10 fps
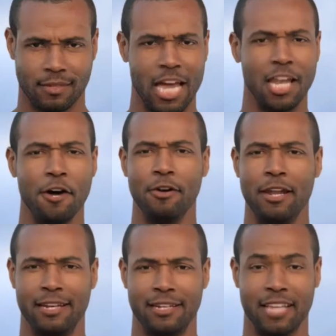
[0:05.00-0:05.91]
Hello
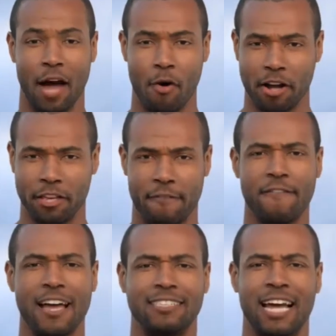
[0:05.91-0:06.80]
ladies, how are you?
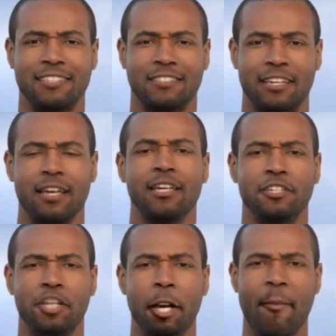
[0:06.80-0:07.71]
Fantastic.
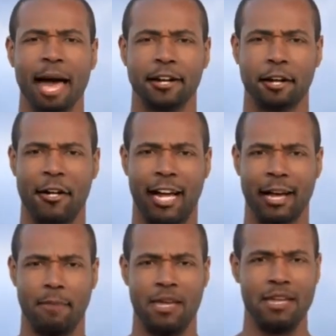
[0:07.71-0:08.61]
Does your man look like
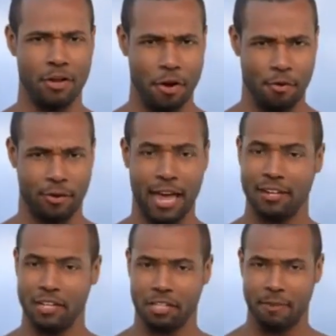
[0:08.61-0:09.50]
me? No.
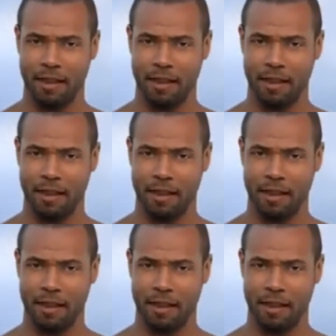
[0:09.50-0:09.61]
Can he smell